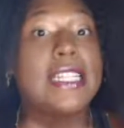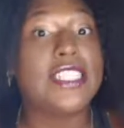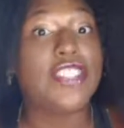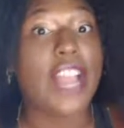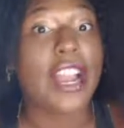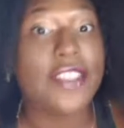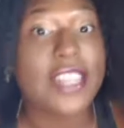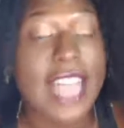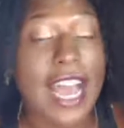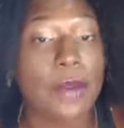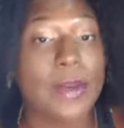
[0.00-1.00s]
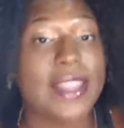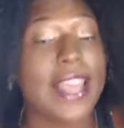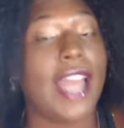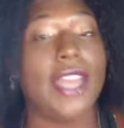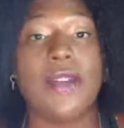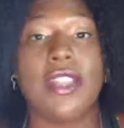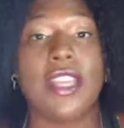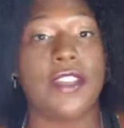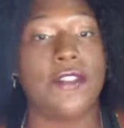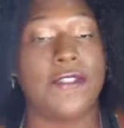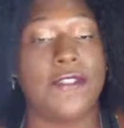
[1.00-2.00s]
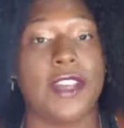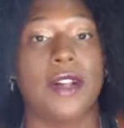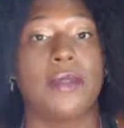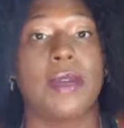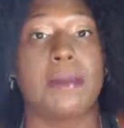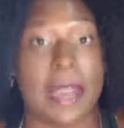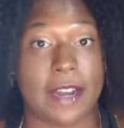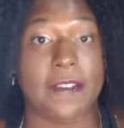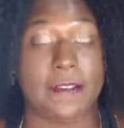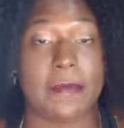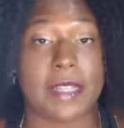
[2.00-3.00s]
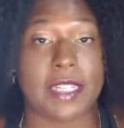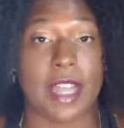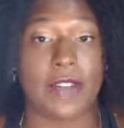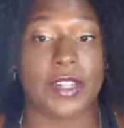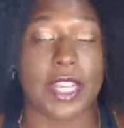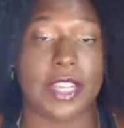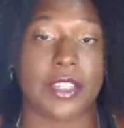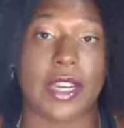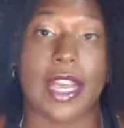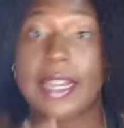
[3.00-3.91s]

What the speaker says: Share this out with anyone that you feel would benefit from this conversation.